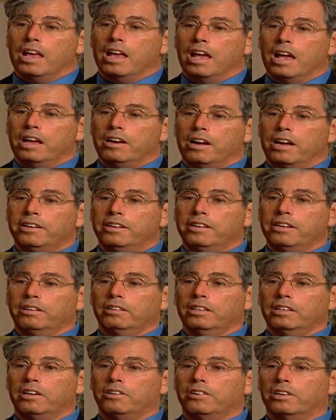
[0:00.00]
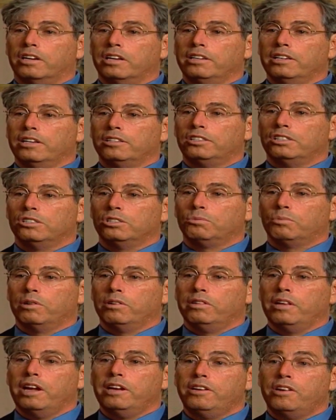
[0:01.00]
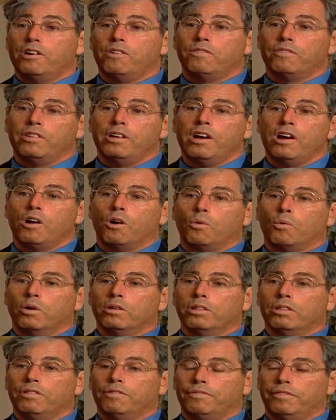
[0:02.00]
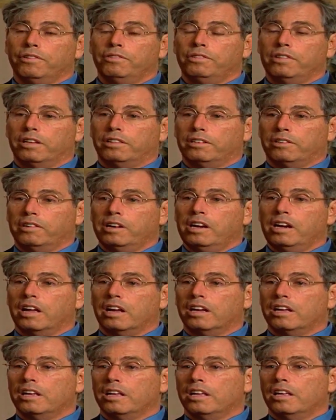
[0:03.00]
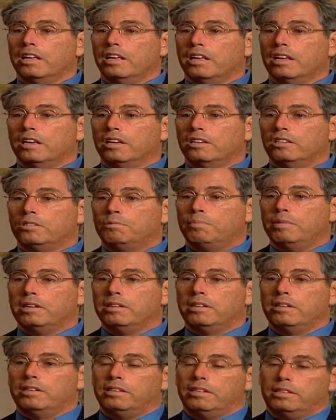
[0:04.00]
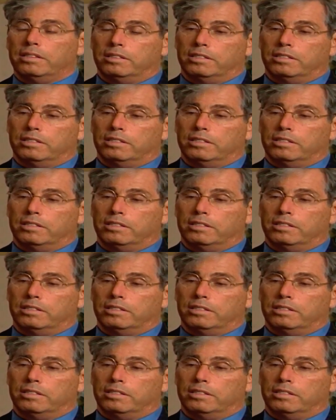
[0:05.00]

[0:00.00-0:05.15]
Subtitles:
and ideally under conditions where they don't know whether the food that they're eating has been